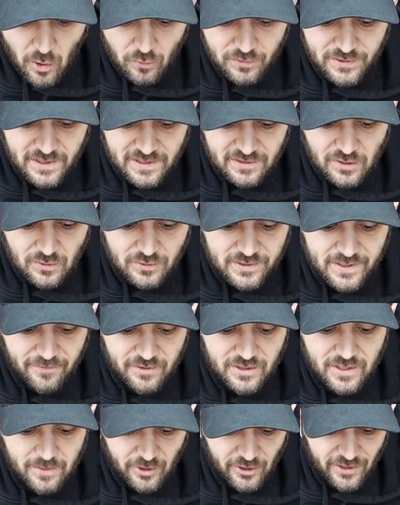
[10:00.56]
oh six oh
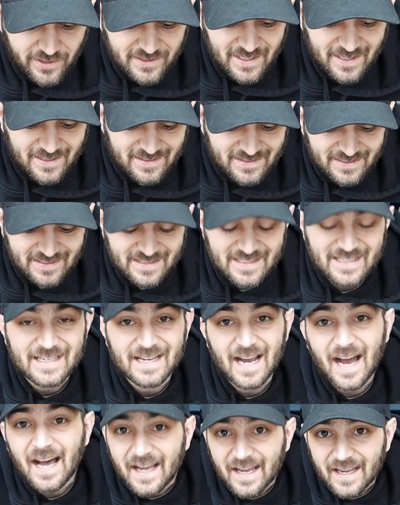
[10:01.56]
seven W R X S
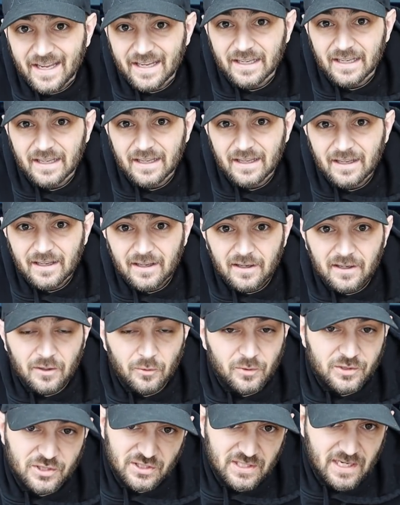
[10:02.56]
T I,
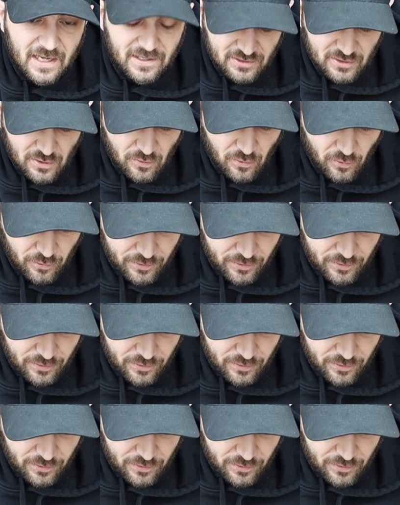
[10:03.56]
which is Denso